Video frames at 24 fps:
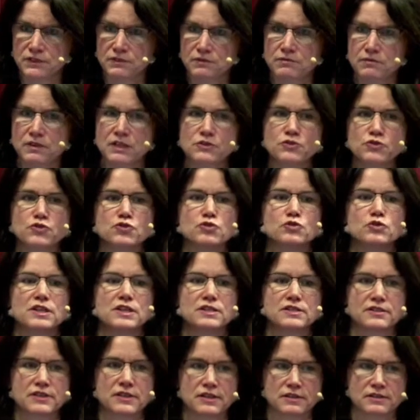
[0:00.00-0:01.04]
What should I
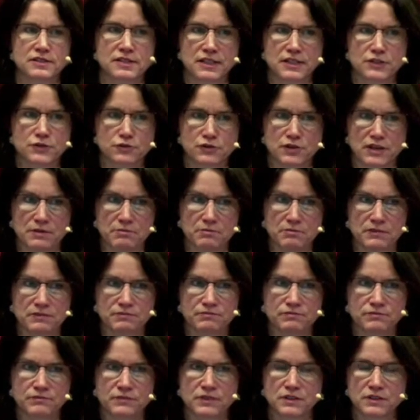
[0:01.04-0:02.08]
say to them?
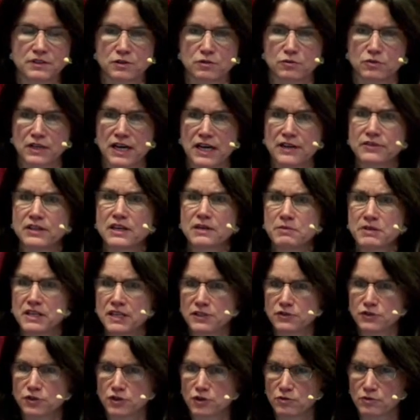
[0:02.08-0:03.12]
So can they be
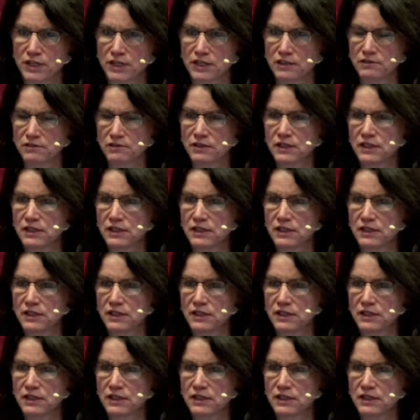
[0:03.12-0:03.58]
Estonian?